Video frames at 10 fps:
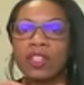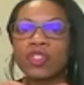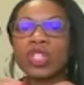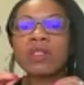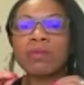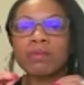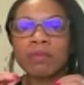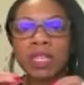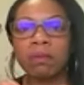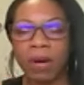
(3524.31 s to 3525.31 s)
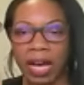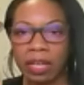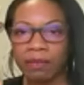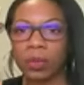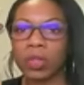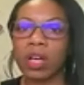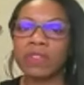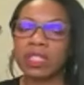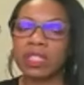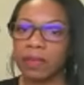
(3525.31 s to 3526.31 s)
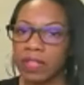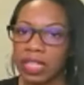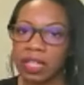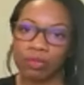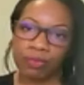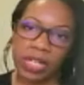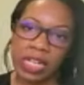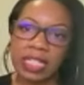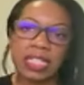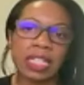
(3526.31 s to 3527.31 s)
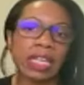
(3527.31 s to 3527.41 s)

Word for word: just be mindful of some of the ingredients.